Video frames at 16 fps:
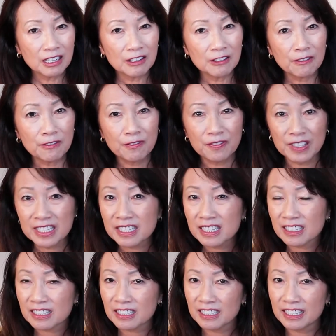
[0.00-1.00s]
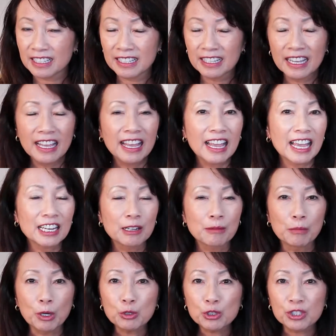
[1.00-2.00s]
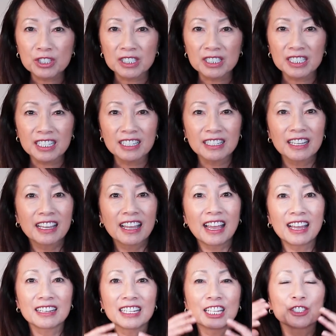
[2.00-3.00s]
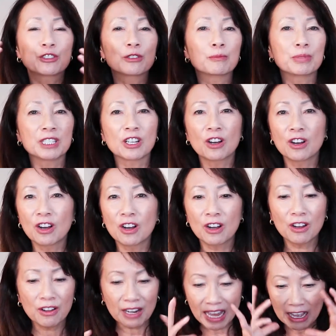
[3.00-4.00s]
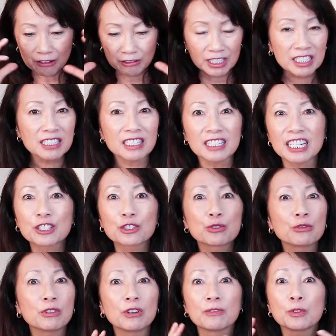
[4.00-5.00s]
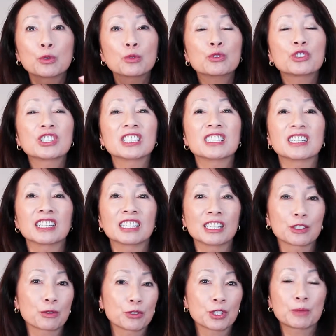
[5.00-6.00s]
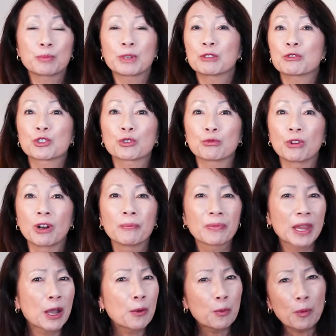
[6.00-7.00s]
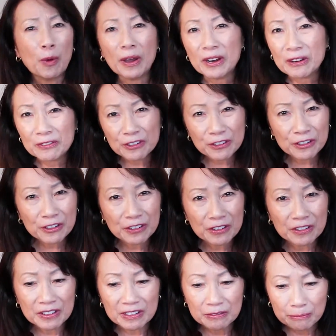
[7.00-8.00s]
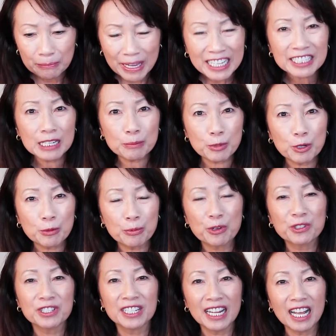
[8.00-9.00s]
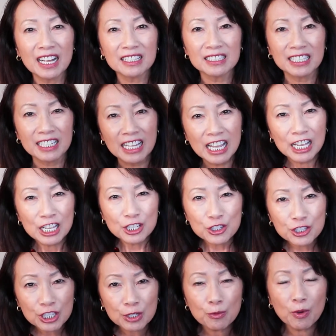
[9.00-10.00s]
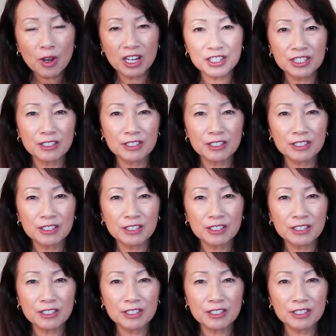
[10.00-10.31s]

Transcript: physically and emotionally, and to be all out intellectual of who she is, or spiritual. Whatever makes up her personality, she wants